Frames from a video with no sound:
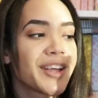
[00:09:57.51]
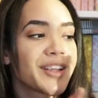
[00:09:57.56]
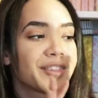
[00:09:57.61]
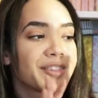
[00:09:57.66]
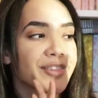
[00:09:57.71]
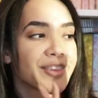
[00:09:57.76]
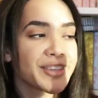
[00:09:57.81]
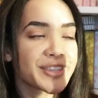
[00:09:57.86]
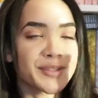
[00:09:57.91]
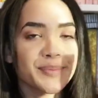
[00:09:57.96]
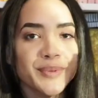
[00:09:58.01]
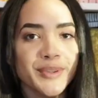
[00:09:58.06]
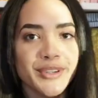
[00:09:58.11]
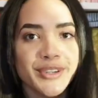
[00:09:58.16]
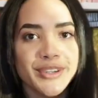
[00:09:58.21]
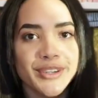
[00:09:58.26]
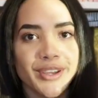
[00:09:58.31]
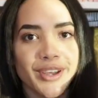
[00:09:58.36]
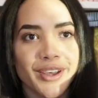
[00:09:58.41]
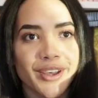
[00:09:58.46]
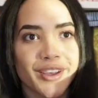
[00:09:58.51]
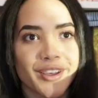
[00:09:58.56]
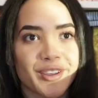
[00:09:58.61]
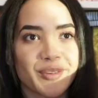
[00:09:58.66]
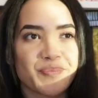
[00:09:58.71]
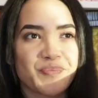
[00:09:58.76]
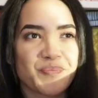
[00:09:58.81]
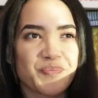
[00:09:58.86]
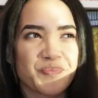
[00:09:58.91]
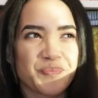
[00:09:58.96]
This book,
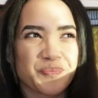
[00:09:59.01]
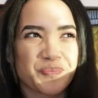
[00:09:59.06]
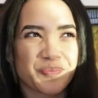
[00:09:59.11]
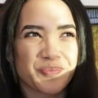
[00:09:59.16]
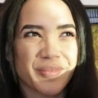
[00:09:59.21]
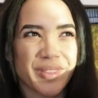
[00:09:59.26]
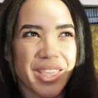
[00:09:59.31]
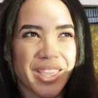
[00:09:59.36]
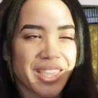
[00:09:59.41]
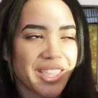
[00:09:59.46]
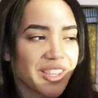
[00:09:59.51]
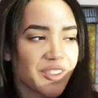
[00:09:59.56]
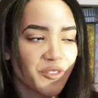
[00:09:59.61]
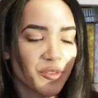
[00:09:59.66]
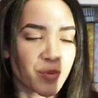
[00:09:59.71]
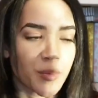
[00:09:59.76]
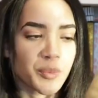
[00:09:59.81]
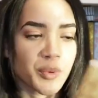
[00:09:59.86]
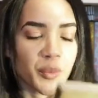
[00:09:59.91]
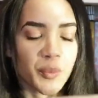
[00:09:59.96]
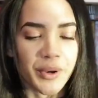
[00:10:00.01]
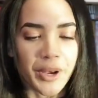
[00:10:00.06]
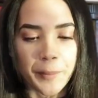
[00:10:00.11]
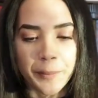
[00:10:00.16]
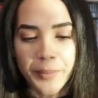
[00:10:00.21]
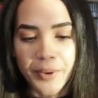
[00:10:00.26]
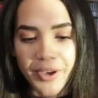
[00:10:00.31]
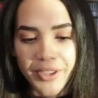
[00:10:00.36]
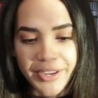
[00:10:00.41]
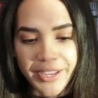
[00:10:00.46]
um, I can't even remember when I
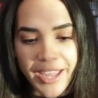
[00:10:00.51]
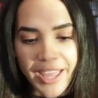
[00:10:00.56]
bought it.